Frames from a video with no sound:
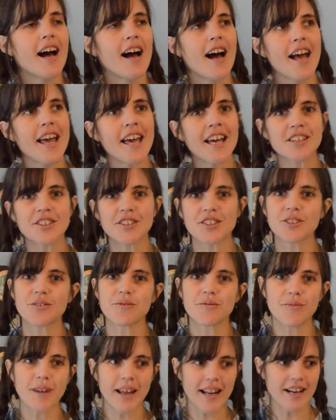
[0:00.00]
I had
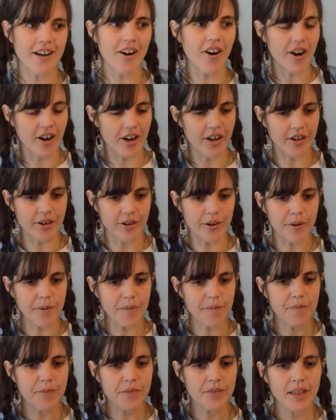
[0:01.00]
just read an
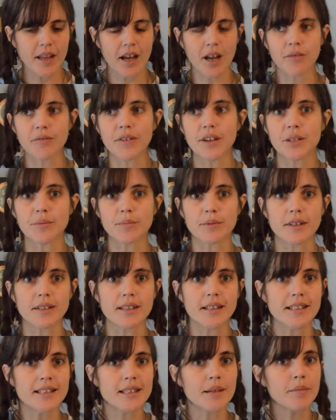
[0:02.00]
article on
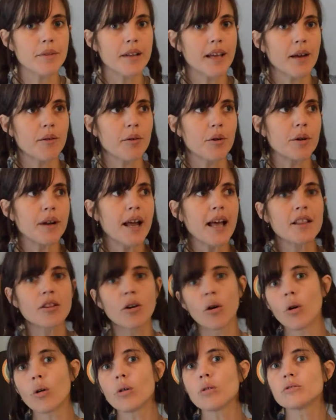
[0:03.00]
Facebook that somebody had wrote, and
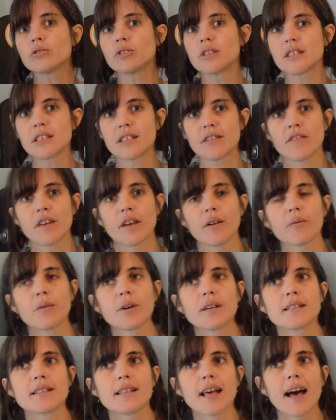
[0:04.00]
the whole gist of it
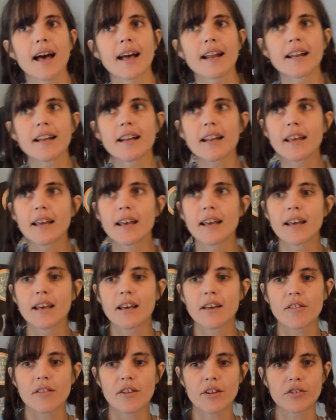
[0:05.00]
was that
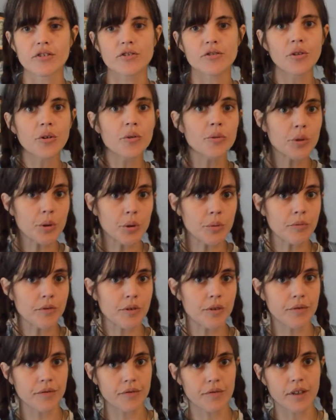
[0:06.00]
there's no room
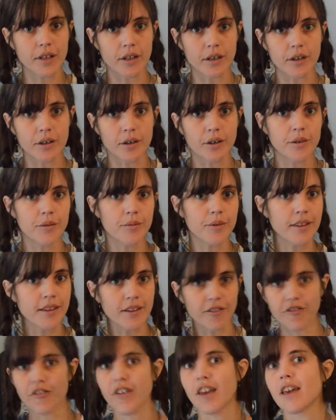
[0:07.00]
for fear
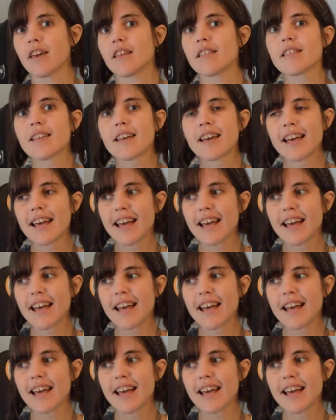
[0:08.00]
within faith.